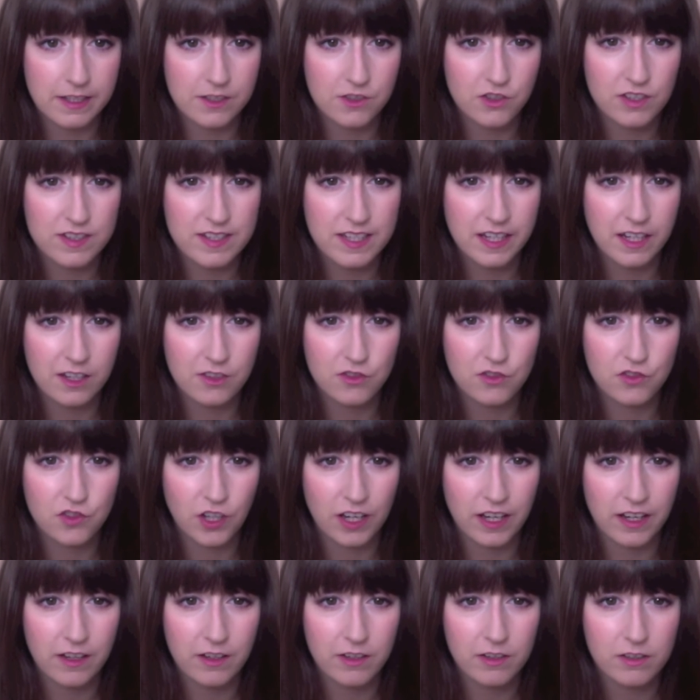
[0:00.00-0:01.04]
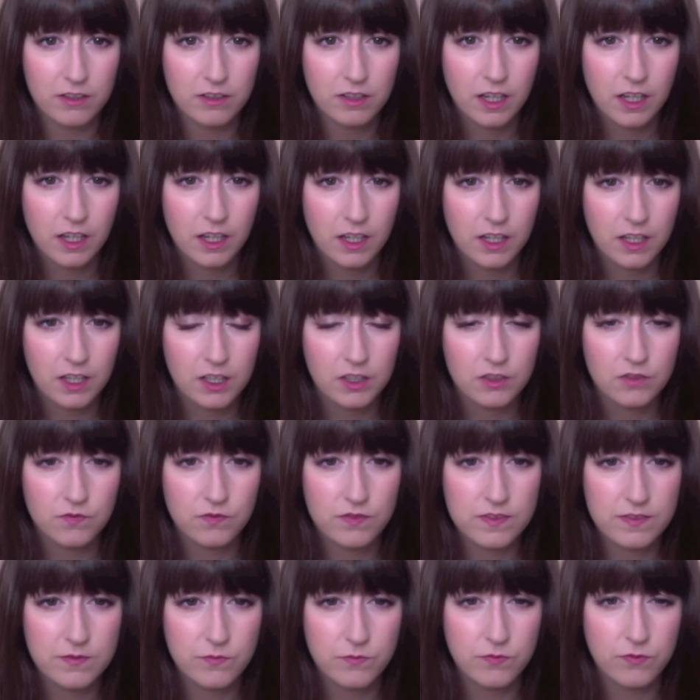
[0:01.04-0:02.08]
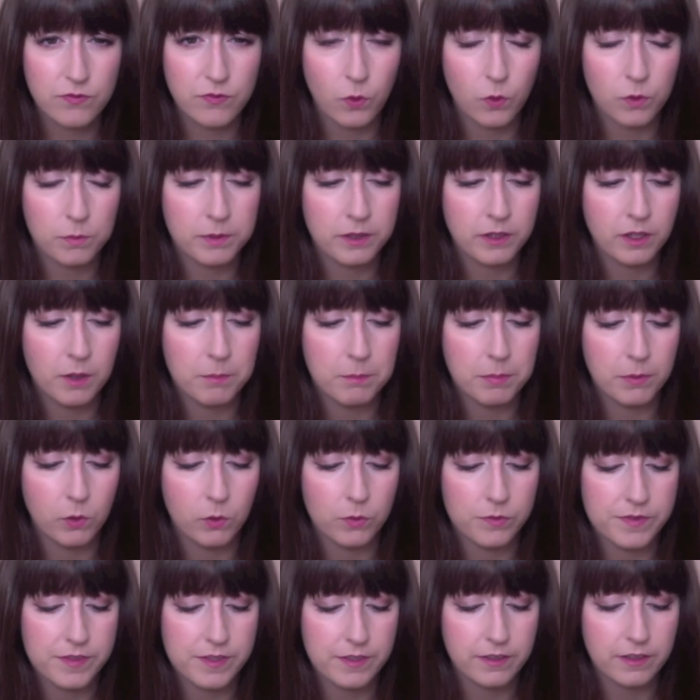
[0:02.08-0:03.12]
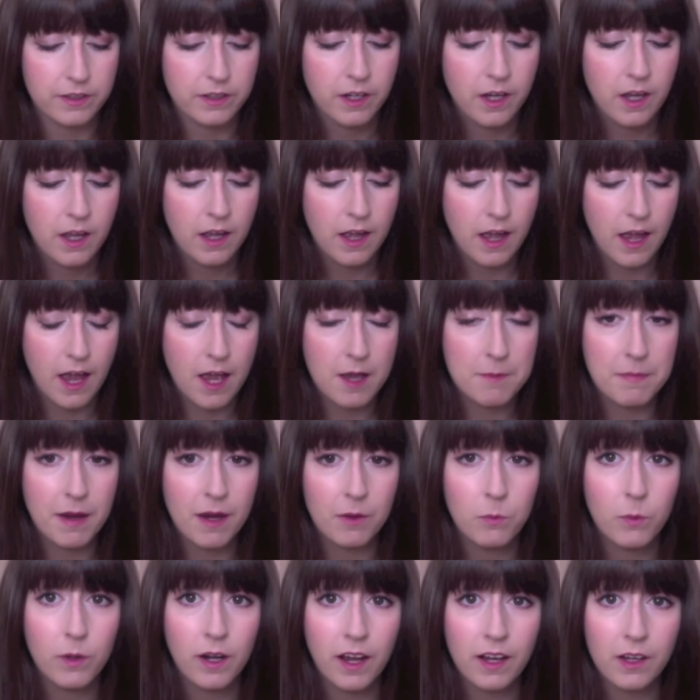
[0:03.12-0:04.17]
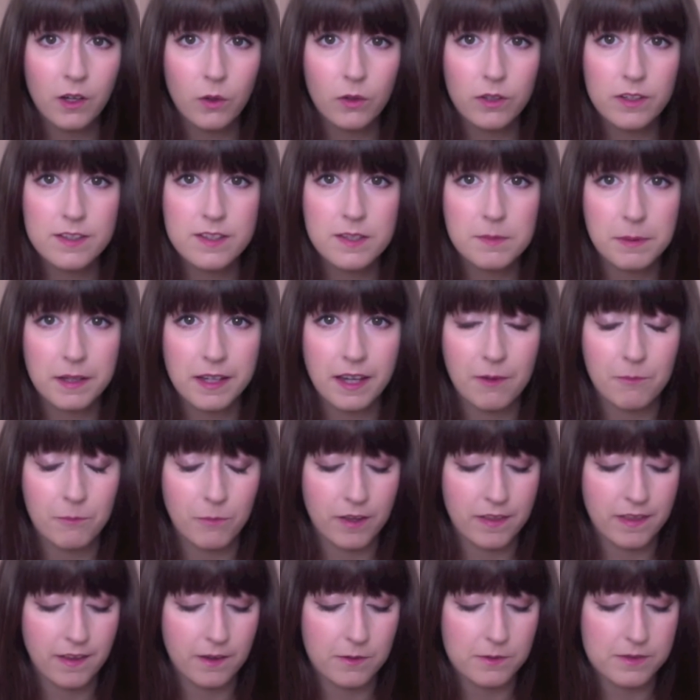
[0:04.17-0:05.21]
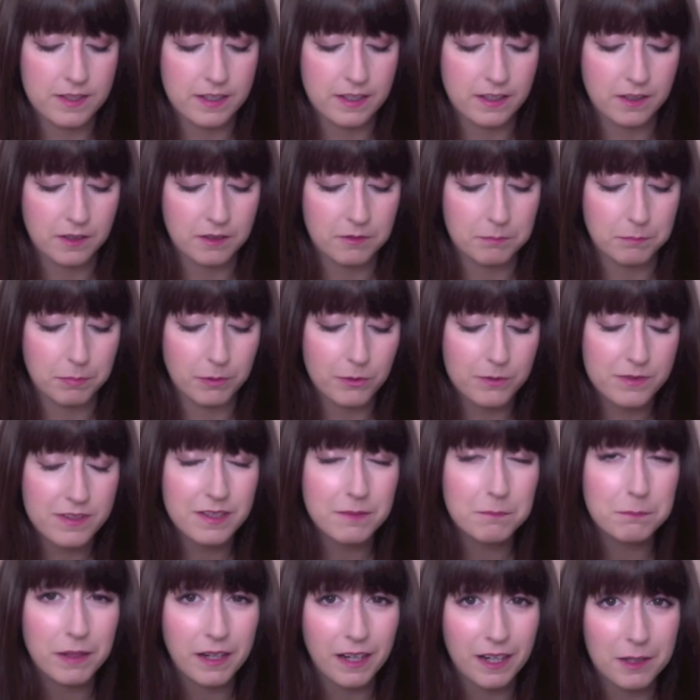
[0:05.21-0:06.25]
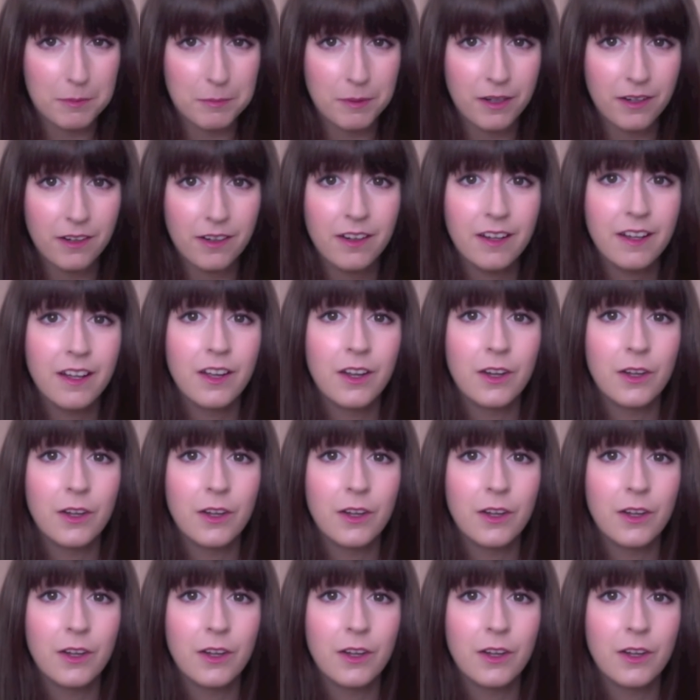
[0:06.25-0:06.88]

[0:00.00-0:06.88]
It's just like a gel formula bronzer. And when I got it to begin with, I was like, bronzing primer?